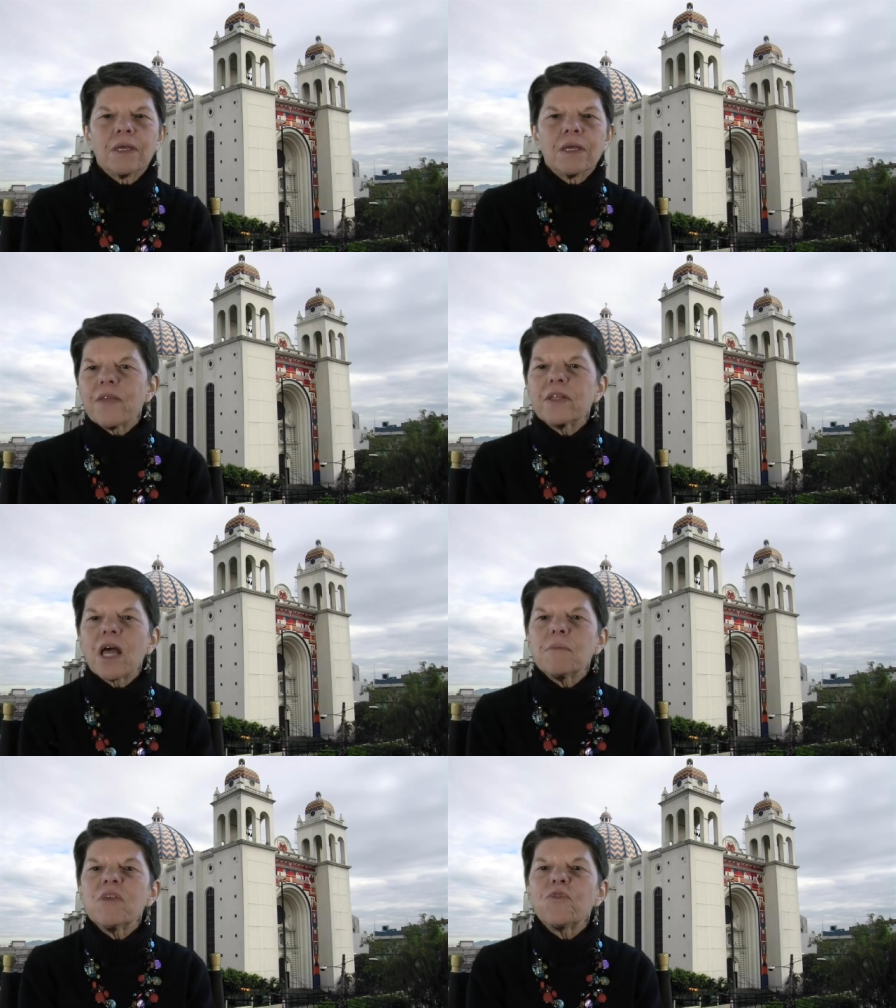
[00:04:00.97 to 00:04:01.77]
On the
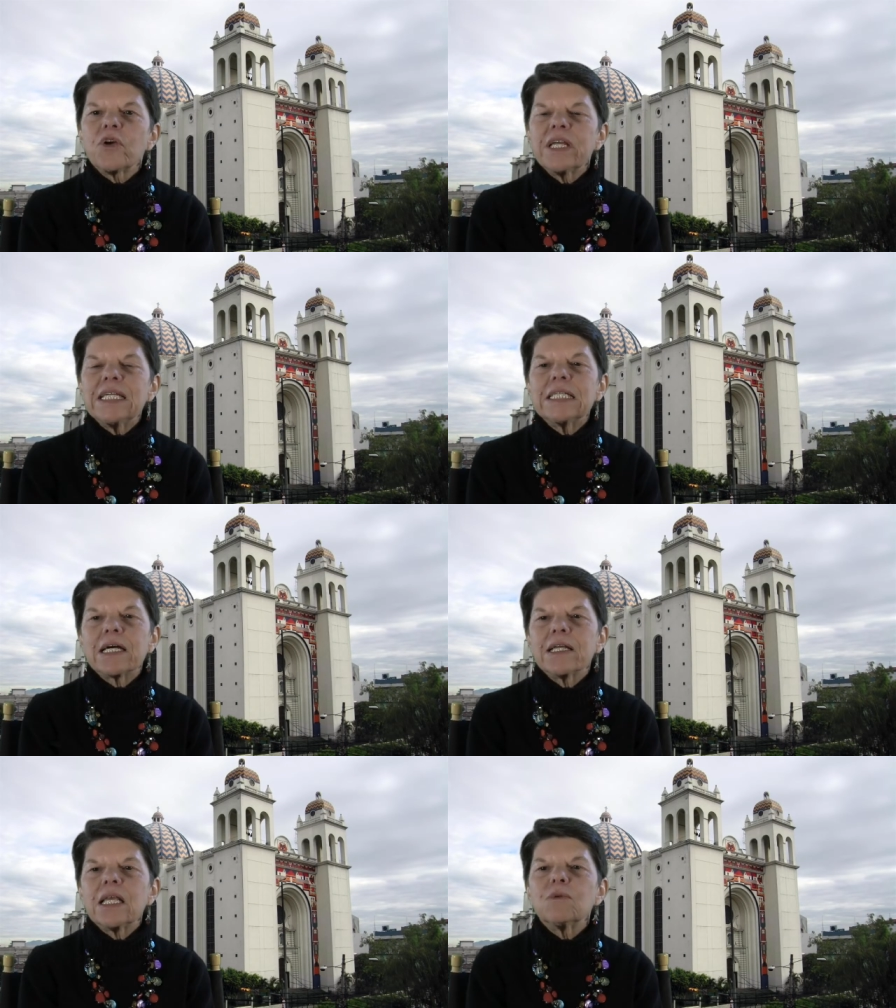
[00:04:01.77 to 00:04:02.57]
night before he
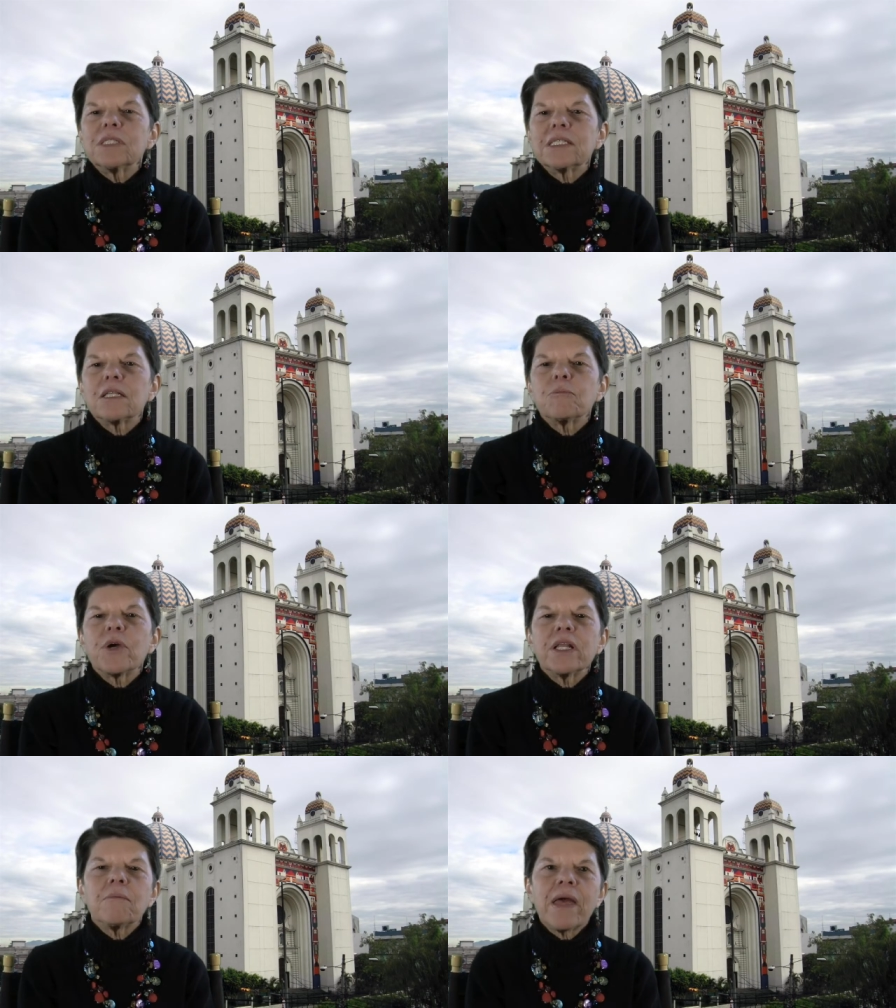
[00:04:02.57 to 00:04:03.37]
died, he was
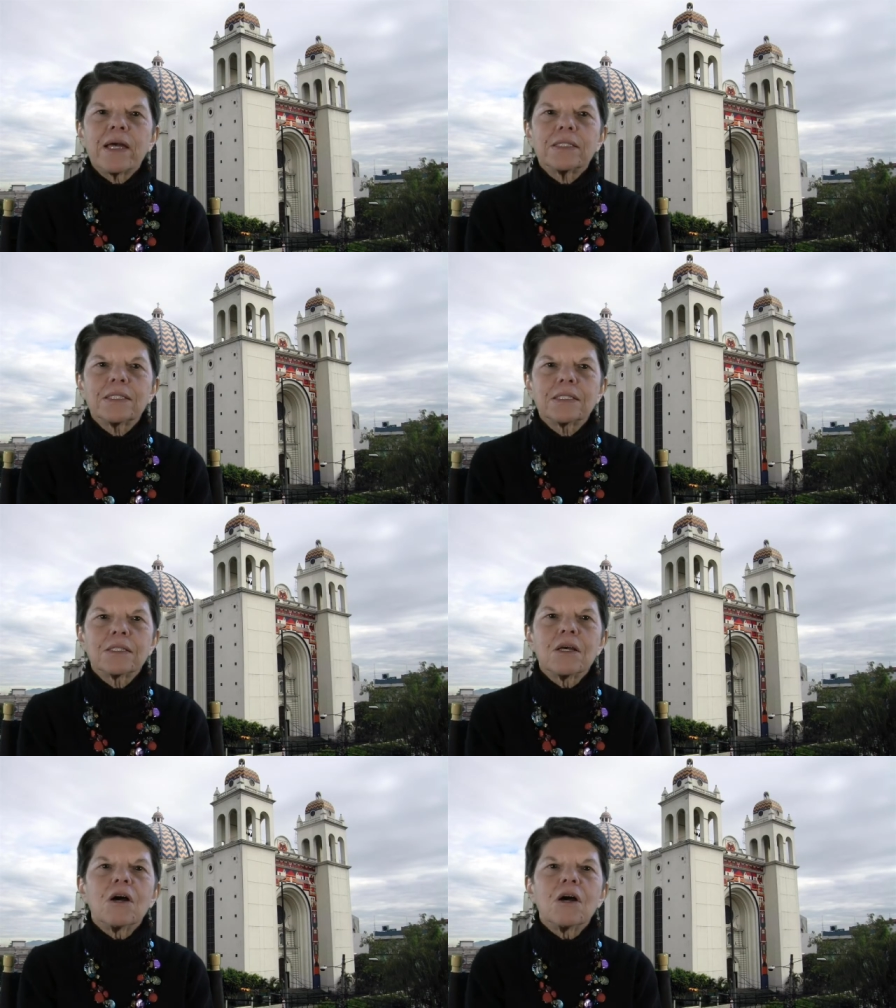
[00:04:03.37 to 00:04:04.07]
celebrating Mass.